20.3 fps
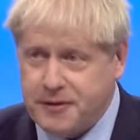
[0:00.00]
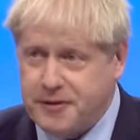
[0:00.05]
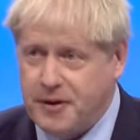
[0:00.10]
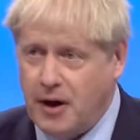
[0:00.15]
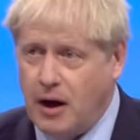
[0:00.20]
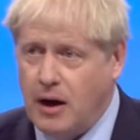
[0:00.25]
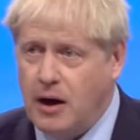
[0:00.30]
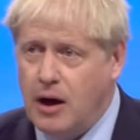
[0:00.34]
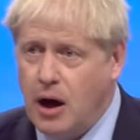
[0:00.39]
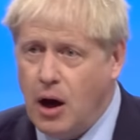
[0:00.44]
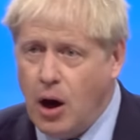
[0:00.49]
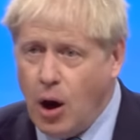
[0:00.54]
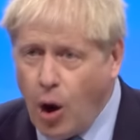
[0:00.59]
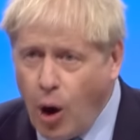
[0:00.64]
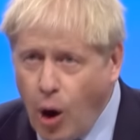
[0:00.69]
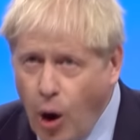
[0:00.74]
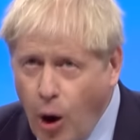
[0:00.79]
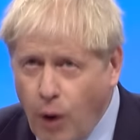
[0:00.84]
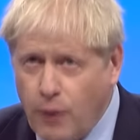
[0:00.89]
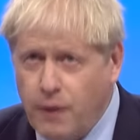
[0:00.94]
are,
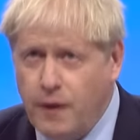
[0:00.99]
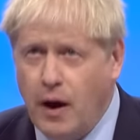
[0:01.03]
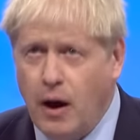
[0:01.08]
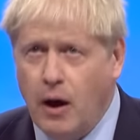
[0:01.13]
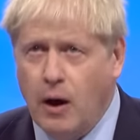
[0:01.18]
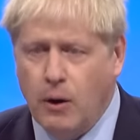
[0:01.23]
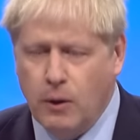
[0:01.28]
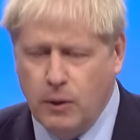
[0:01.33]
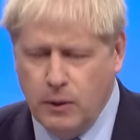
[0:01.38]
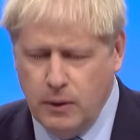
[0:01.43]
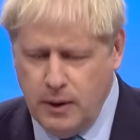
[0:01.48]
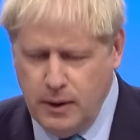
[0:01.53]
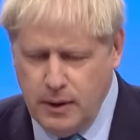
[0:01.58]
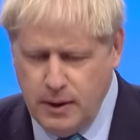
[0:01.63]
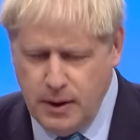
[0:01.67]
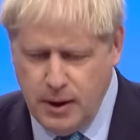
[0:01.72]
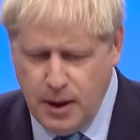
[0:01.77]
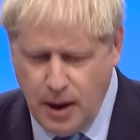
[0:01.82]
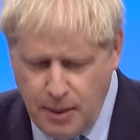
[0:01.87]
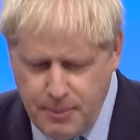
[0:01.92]
on the whole,
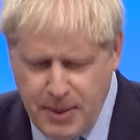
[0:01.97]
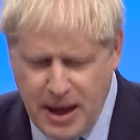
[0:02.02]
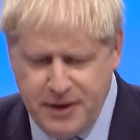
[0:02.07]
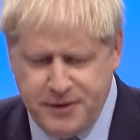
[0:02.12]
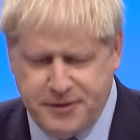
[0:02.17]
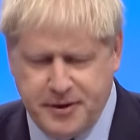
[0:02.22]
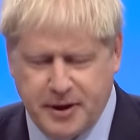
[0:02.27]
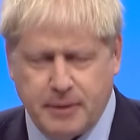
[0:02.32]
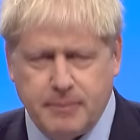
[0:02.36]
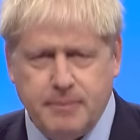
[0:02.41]
amazing.